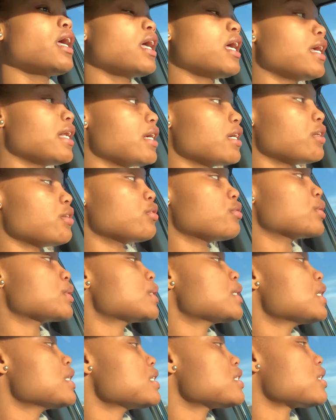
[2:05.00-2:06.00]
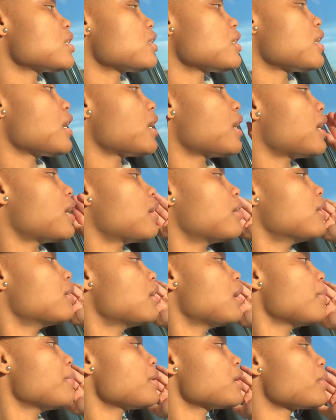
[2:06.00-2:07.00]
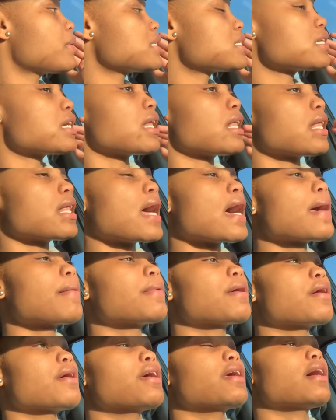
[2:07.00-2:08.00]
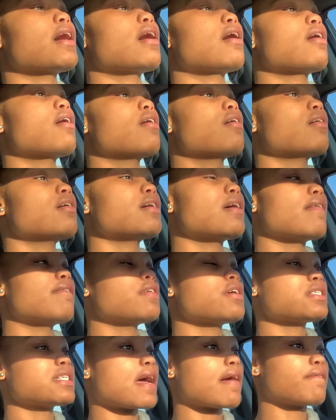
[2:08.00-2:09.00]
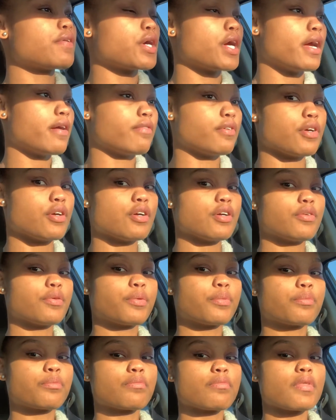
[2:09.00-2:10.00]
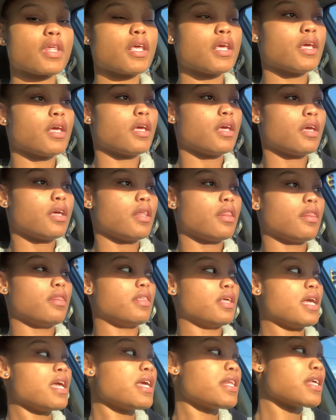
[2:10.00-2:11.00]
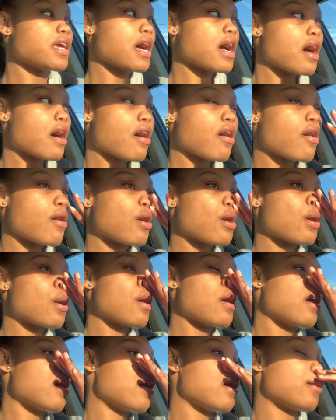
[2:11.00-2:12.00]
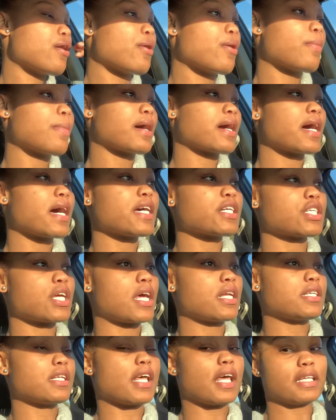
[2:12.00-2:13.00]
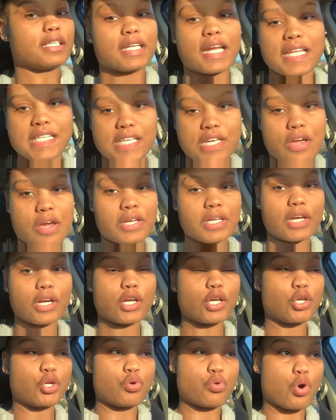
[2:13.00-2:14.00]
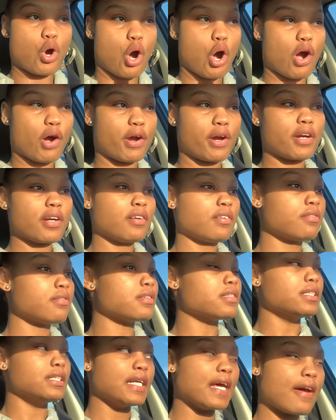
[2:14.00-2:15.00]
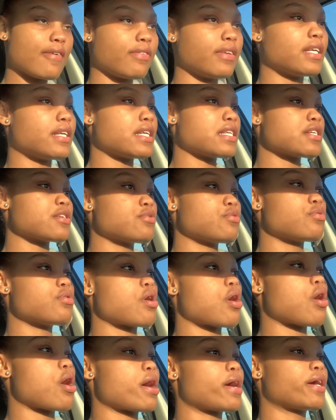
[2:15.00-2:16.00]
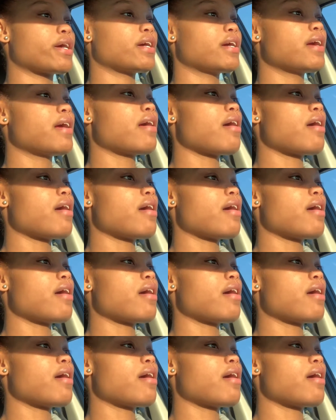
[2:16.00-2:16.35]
anywho, so yeah, I'm on the way to the library, y'all. It feels like forever. Then, y'all, oh my gosh, did I say I need a new car? Definitely need a new car.